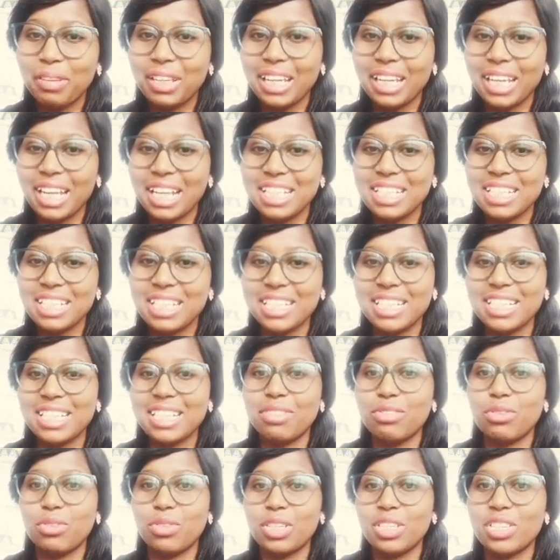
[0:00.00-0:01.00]
that answers
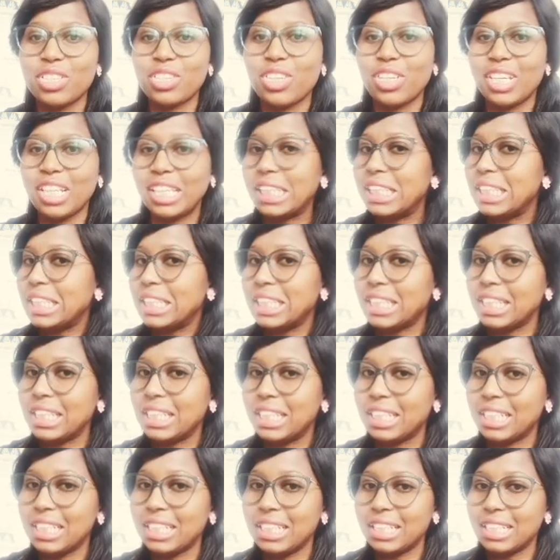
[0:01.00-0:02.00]
everyone's
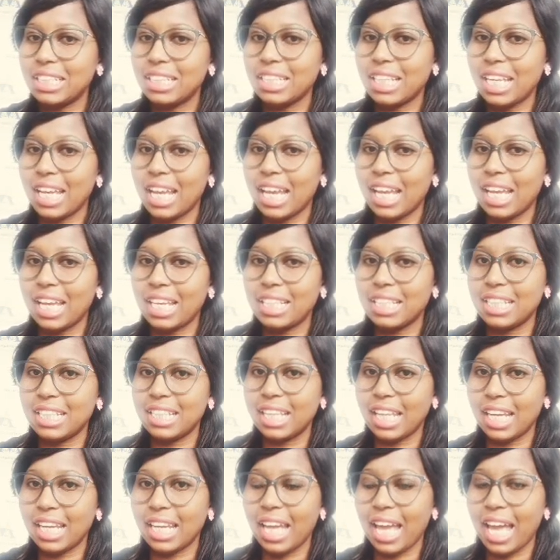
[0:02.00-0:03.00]
question
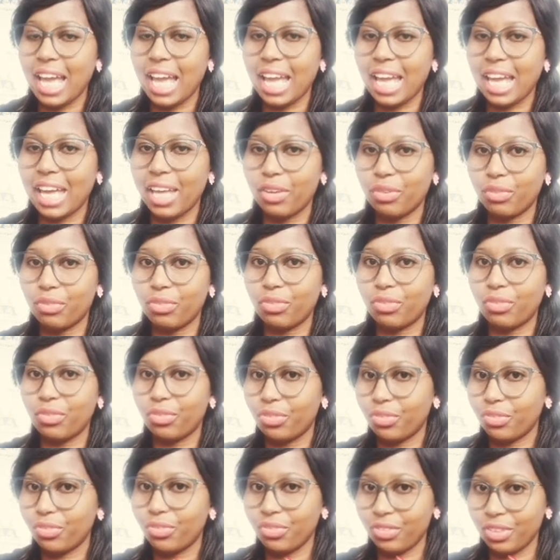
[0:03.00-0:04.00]
and that I have
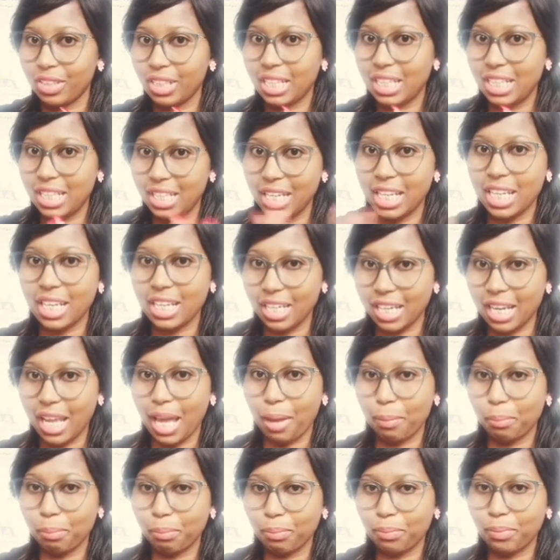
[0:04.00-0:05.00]
cleared it
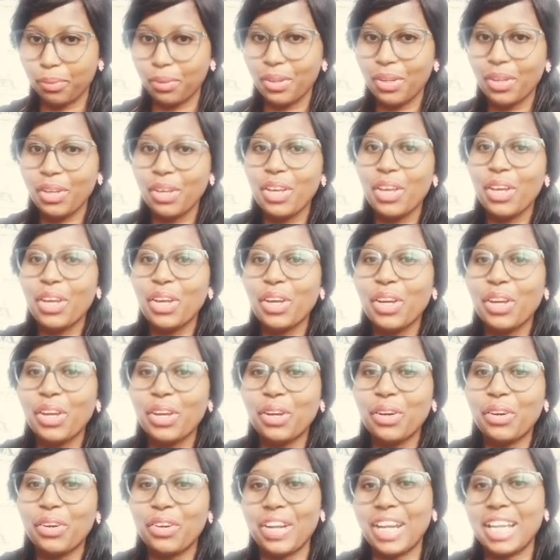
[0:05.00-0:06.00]
up.
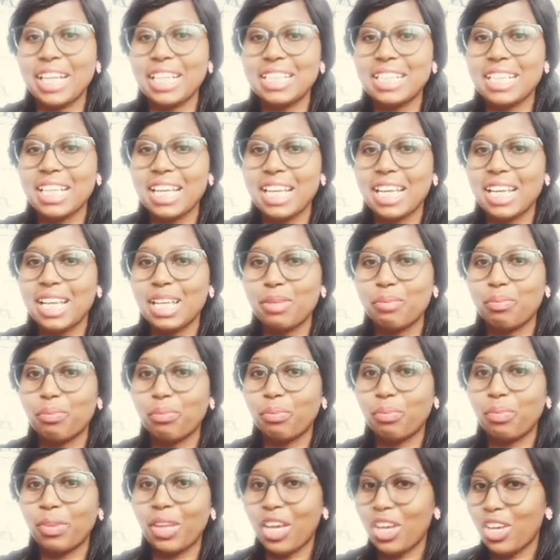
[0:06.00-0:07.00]
Alright,
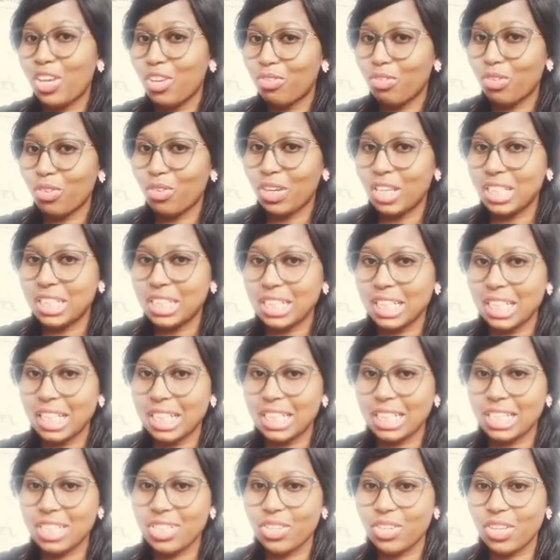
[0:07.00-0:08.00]
thank you for watching
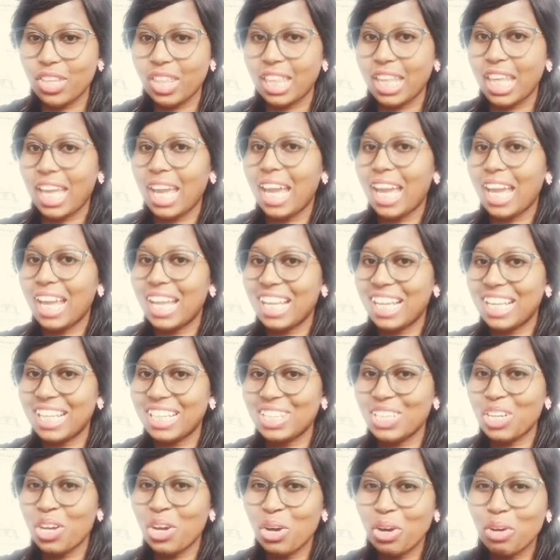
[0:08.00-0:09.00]
until the
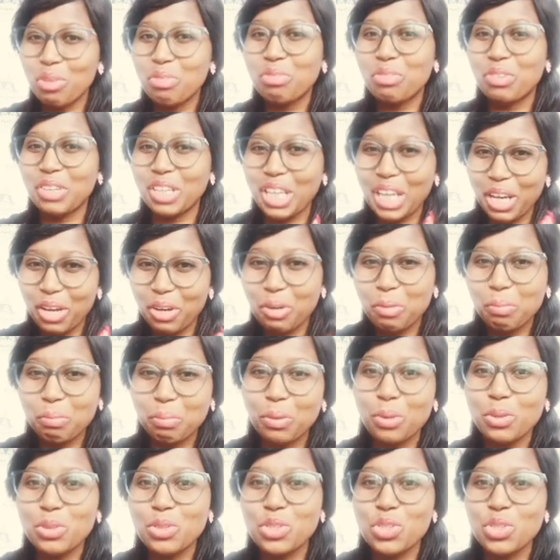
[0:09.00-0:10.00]
end. Hopefully I'll
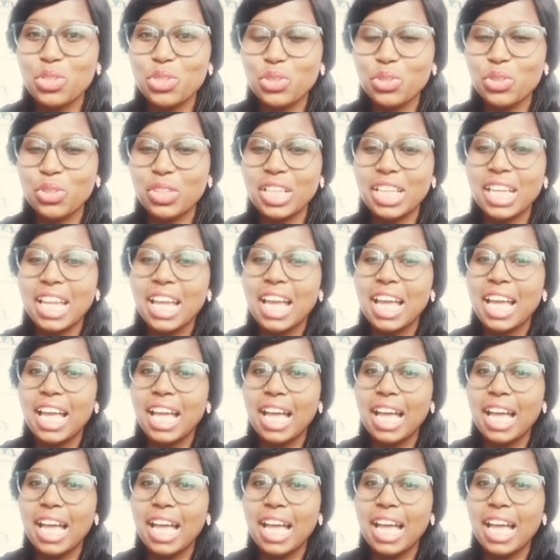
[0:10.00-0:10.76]
post soon.